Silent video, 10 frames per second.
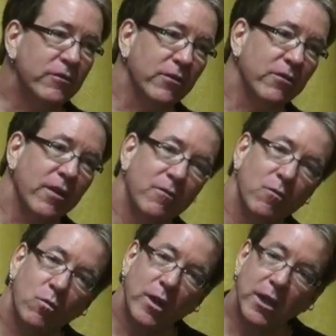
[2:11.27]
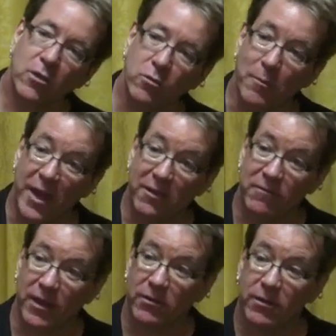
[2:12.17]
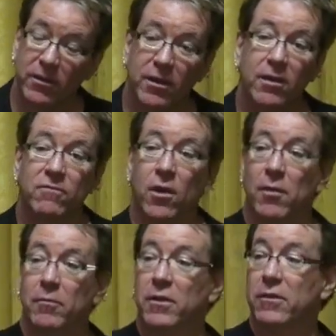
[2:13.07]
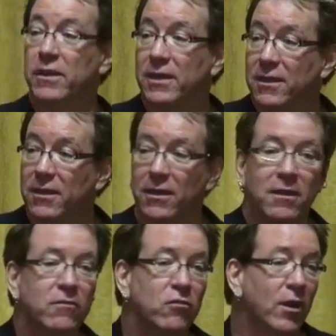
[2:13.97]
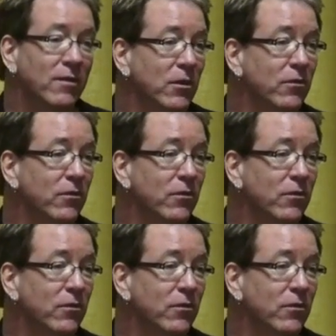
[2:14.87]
just we who will benefit from the joy of this